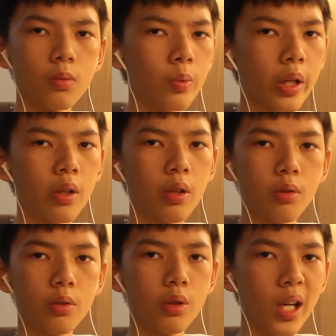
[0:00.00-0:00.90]
Wait, you
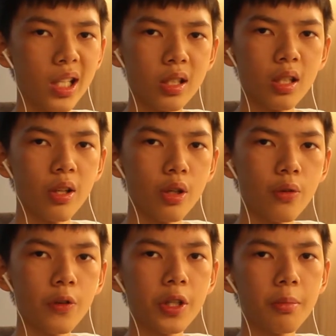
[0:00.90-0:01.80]
guys are here
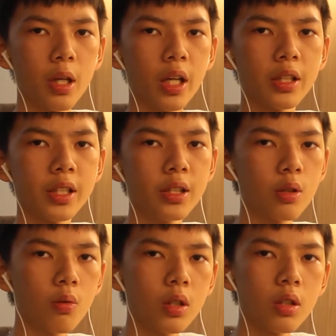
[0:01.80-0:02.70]
for the behind the scenes
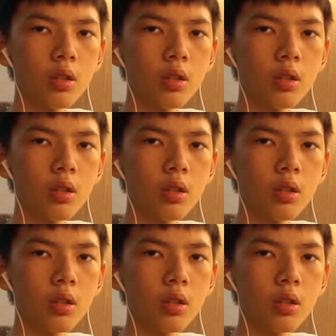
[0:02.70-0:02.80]
only?